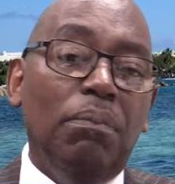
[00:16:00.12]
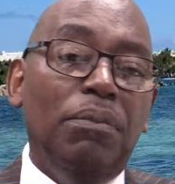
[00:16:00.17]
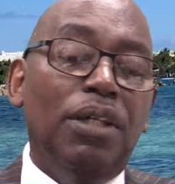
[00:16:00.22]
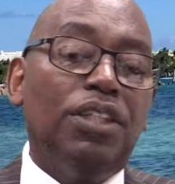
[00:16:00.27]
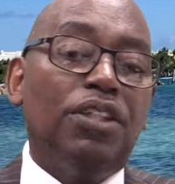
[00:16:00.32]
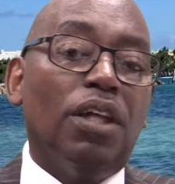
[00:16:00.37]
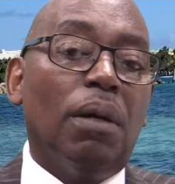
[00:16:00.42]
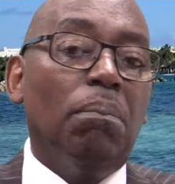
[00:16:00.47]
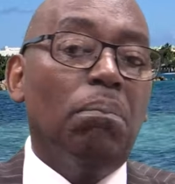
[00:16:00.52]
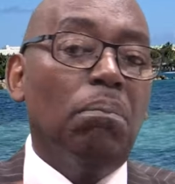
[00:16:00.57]
me
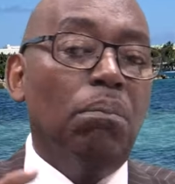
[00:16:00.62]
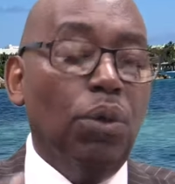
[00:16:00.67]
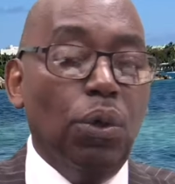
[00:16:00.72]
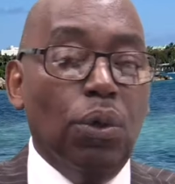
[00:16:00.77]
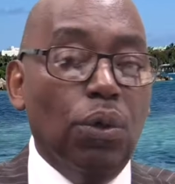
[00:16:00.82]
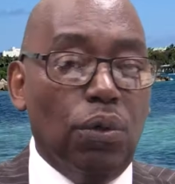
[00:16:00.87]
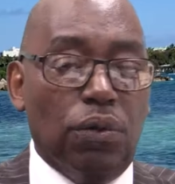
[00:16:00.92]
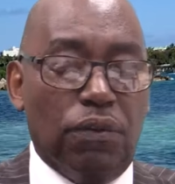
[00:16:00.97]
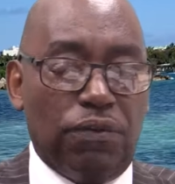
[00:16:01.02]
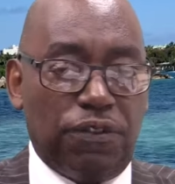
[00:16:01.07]
to
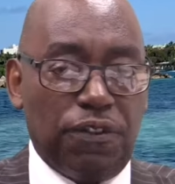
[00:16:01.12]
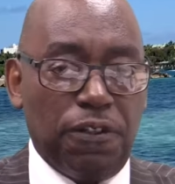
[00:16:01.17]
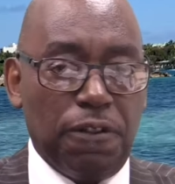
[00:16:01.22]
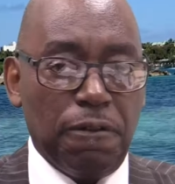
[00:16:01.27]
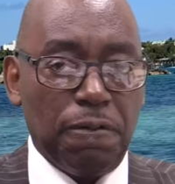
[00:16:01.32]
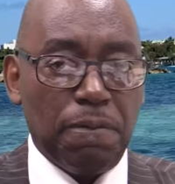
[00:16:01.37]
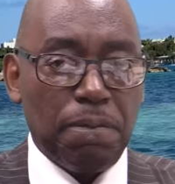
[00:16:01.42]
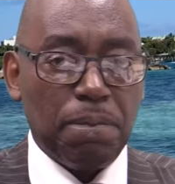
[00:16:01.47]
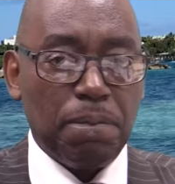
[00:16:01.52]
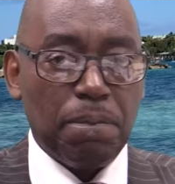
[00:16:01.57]
move,
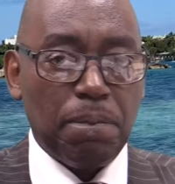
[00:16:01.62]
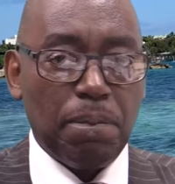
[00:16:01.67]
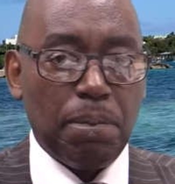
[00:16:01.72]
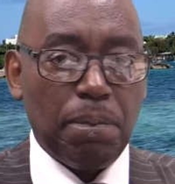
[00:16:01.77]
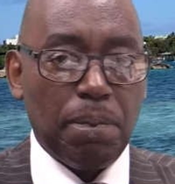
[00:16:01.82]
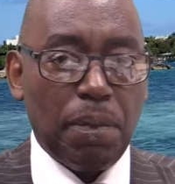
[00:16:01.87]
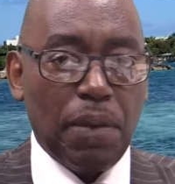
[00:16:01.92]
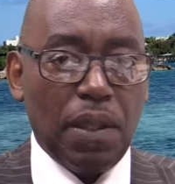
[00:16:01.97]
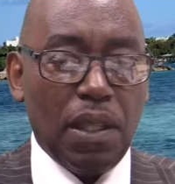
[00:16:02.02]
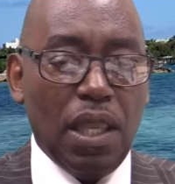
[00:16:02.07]

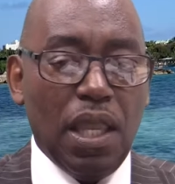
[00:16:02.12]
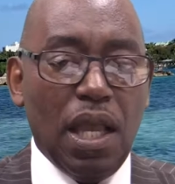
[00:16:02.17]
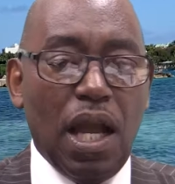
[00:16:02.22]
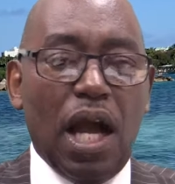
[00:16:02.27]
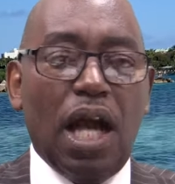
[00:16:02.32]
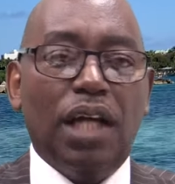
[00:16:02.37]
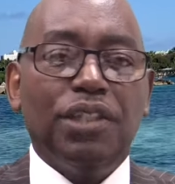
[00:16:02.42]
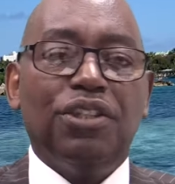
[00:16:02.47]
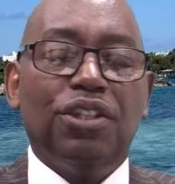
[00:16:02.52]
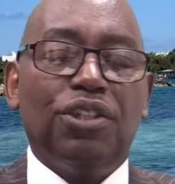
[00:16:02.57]

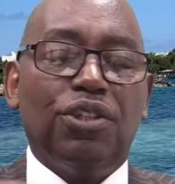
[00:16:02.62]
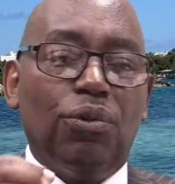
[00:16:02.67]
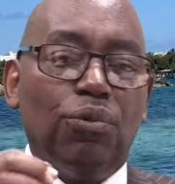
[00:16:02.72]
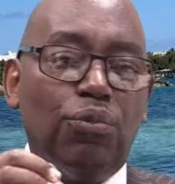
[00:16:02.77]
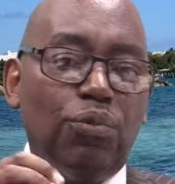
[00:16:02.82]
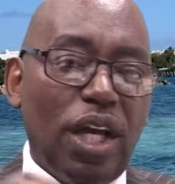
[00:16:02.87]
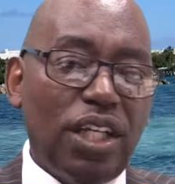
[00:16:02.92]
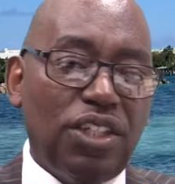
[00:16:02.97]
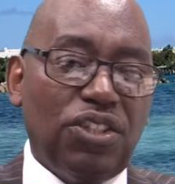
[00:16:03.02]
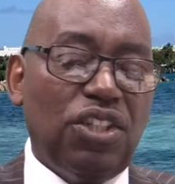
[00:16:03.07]
and the
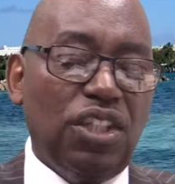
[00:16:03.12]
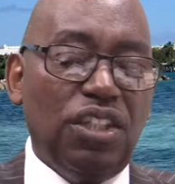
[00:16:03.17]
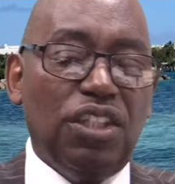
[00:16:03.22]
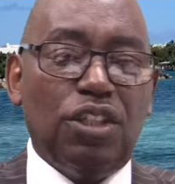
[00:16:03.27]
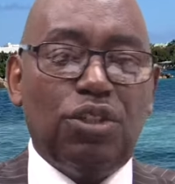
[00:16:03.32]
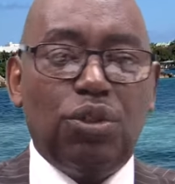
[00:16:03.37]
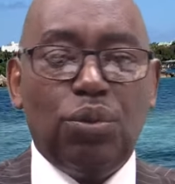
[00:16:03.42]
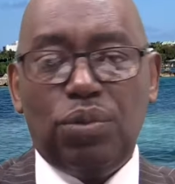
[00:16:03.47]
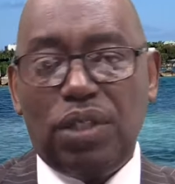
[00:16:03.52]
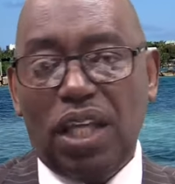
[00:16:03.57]
direction
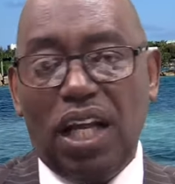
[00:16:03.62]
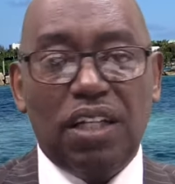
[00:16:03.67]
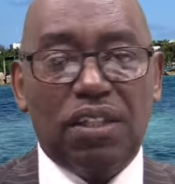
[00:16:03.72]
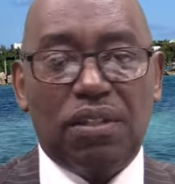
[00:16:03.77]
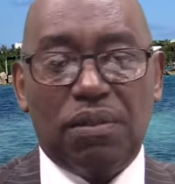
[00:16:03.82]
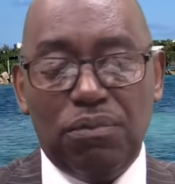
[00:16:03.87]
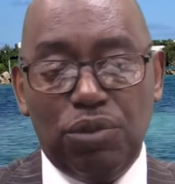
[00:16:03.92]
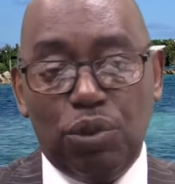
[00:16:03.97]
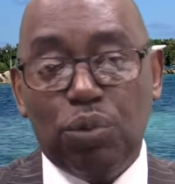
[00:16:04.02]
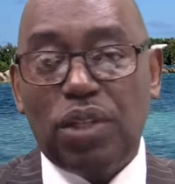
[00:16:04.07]
that
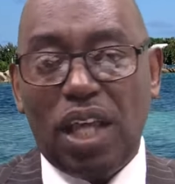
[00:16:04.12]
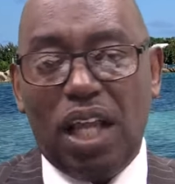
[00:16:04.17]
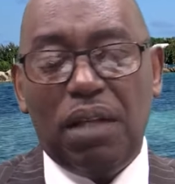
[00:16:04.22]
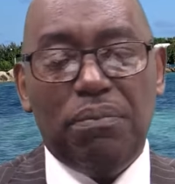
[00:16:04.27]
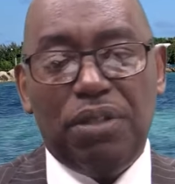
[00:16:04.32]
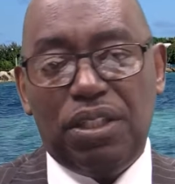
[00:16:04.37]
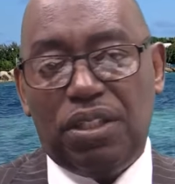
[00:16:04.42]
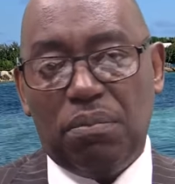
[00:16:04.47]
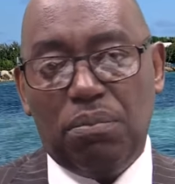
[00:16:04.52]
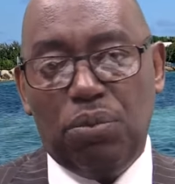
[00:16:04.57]
you tell
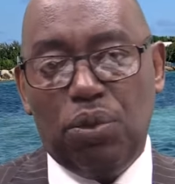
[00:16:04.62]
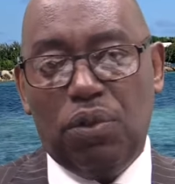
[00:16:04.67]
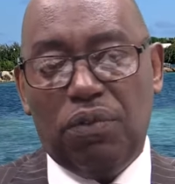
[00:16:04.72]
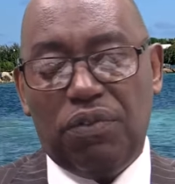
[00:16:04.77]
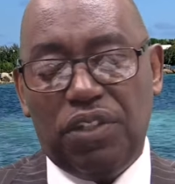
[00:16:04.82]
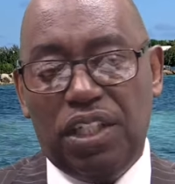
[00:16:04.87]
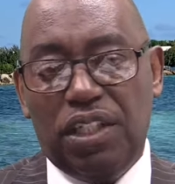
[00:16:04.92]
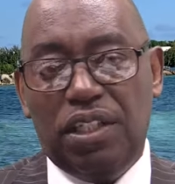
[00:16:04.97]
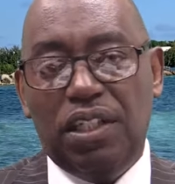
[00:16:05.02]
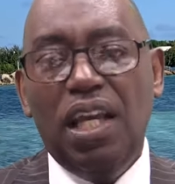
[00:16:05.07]
me to move
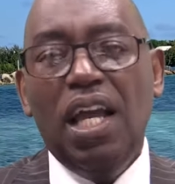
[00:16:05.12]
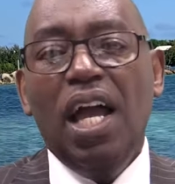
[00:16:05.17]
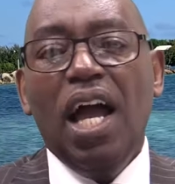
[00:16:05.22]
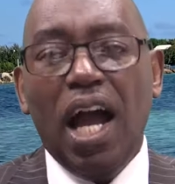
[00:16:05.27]
in,